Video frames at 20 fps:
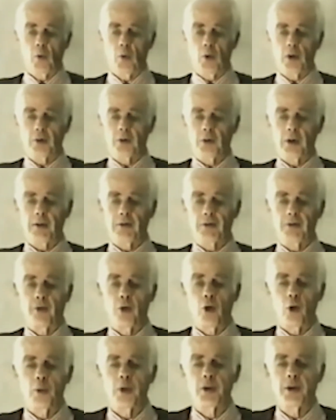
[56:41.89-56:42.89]
was the
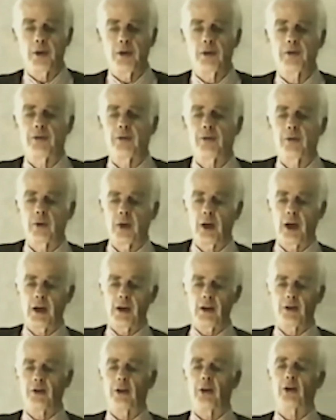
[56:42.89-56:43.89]
formative
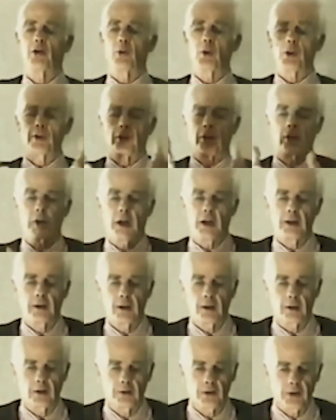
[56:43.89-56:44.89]
energies which
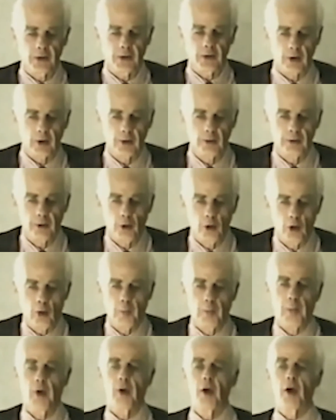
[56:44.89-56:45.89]
created the physical
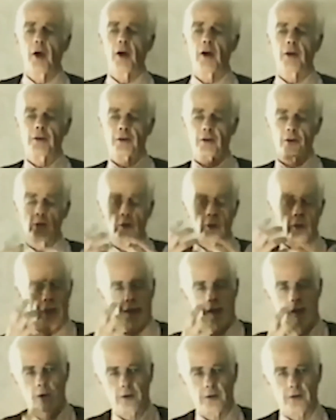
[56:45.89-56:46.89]
form through
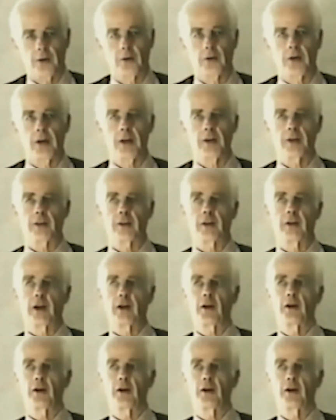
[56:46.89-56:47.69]
their concentration.